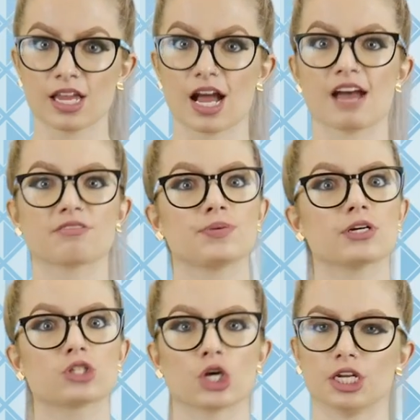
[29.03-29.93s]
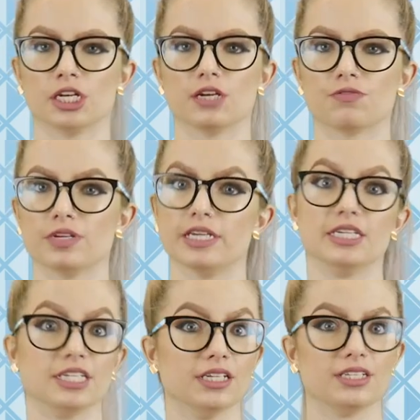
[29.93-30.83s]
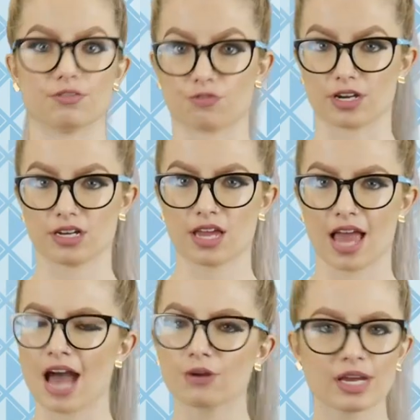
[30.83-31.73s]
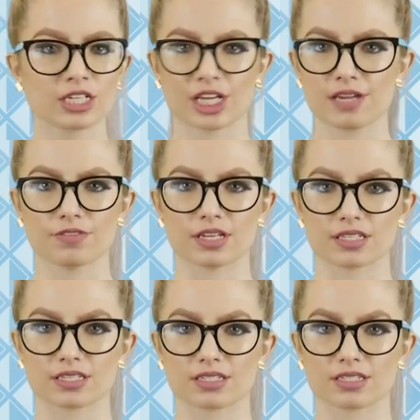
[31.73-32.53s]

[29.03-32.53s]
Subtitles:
I have to be alternative, indie, different. How do I achieve this?